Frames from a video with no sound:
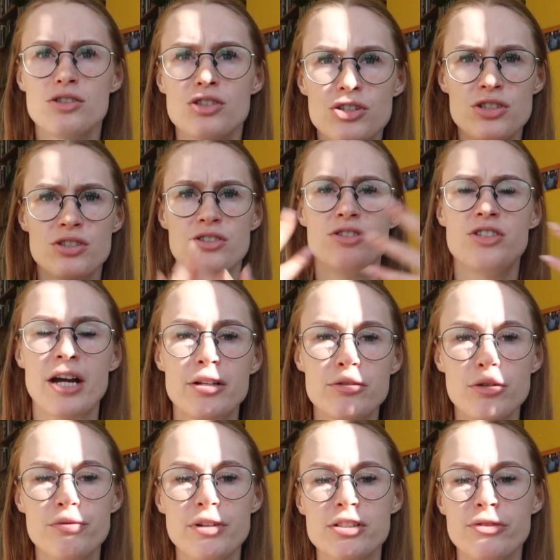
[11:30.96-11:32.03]
just
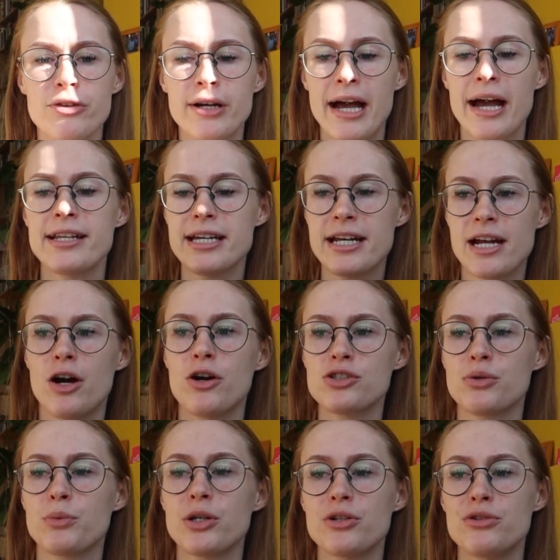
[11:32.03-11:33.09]
general festival guide. And I
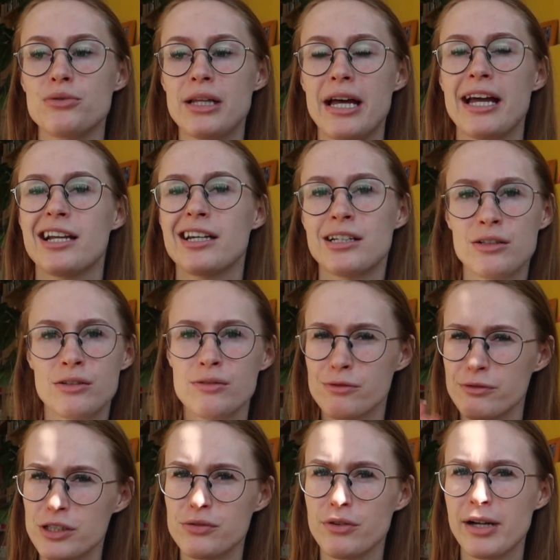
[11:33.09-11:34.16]
also want to do like
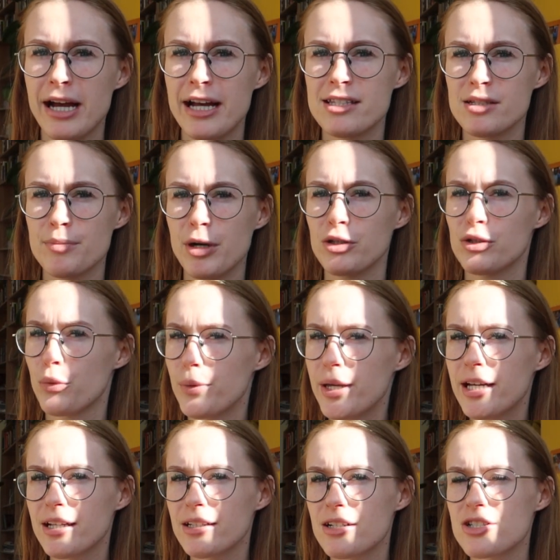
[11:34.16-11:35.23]
festival guides about the
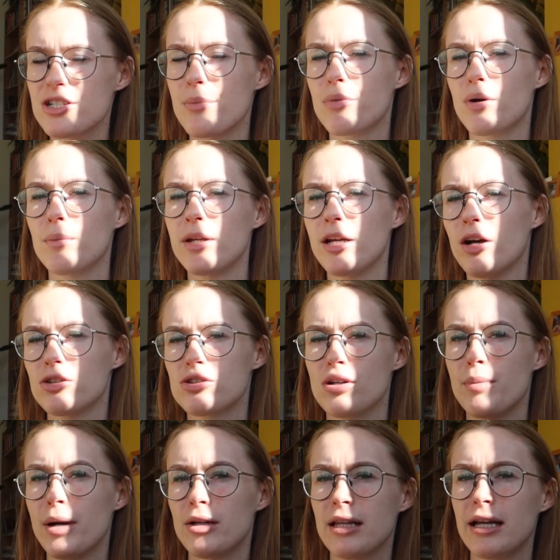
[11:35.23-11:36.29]
weekenders and probably also
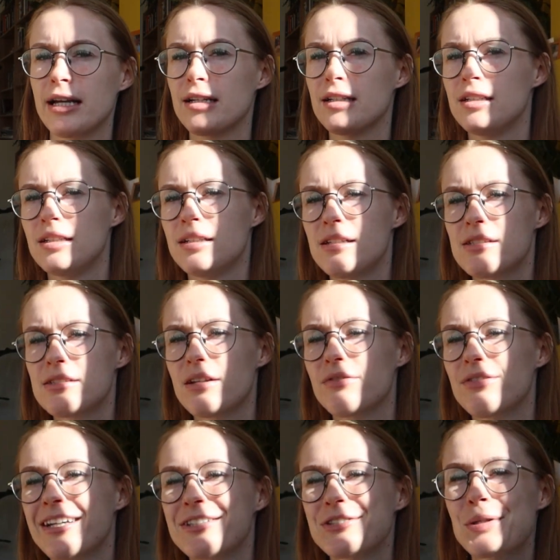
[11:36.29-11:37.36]
about like
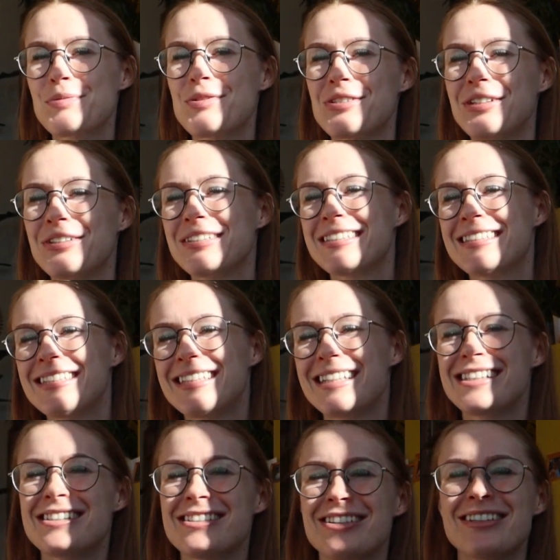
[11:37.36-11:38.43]
stuff like Drop Zone.
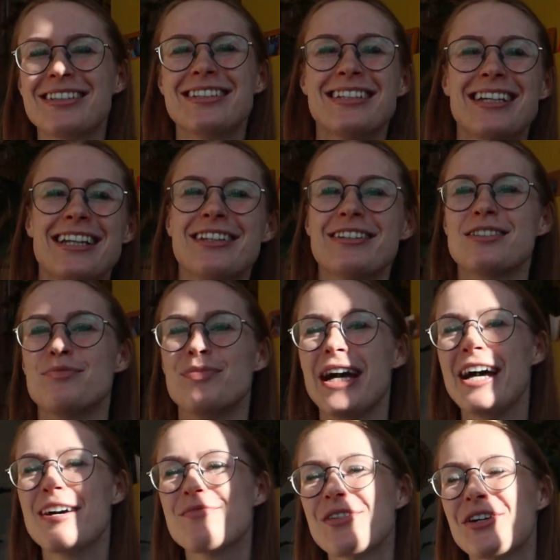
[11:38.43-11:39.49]
This sun, it looks
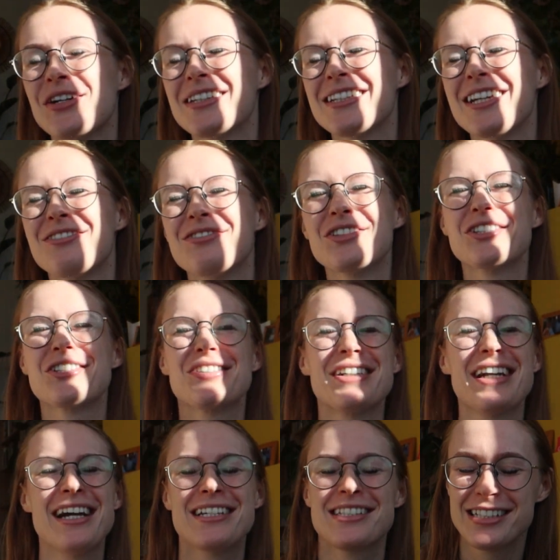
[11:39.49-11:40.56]
bad, but it feels so
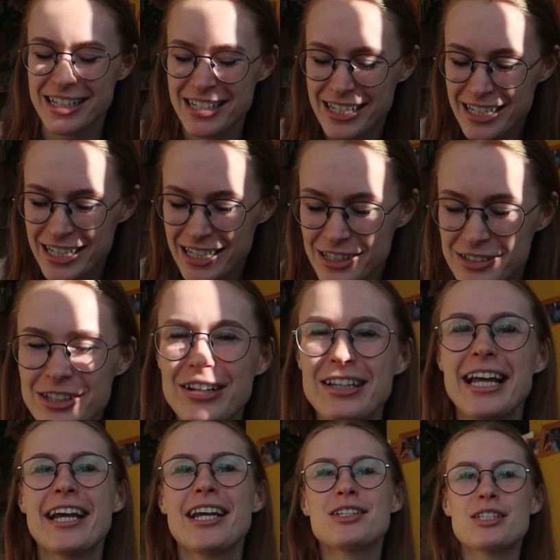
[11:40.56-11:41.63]
nice. So
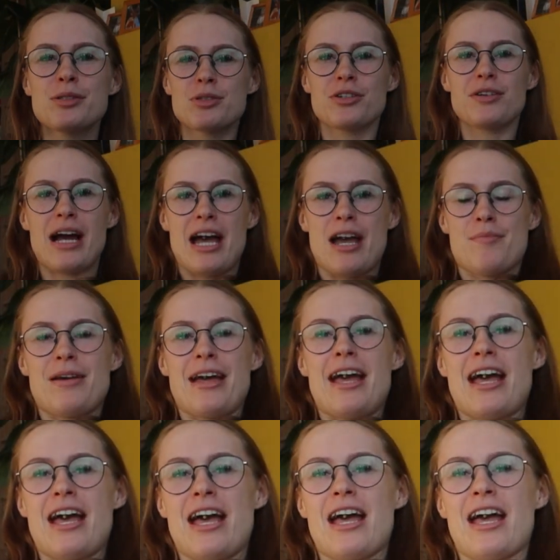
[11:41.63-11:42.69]
like and subscribe,
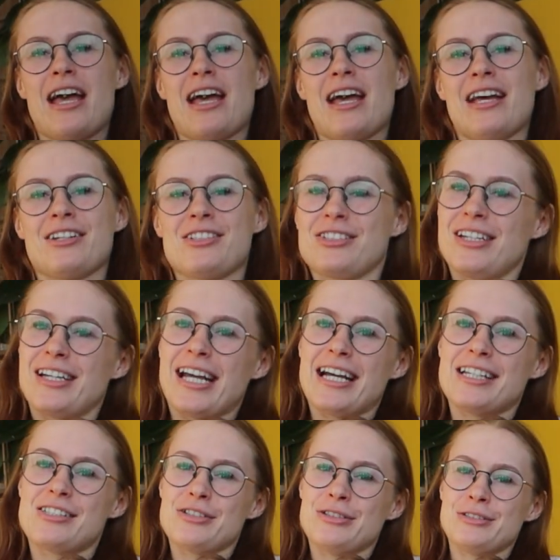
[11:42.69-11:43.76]
and I'll see you
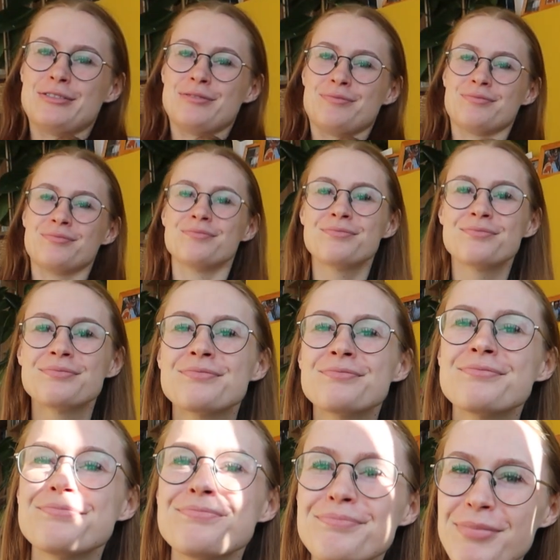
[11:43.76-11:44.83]
guys soon.
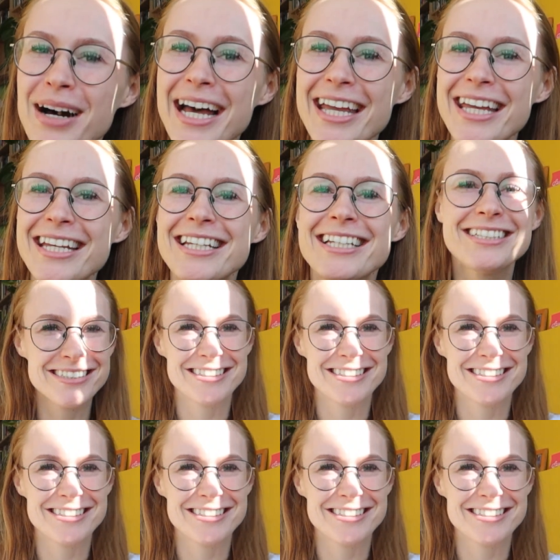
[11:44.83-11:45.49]
Bye.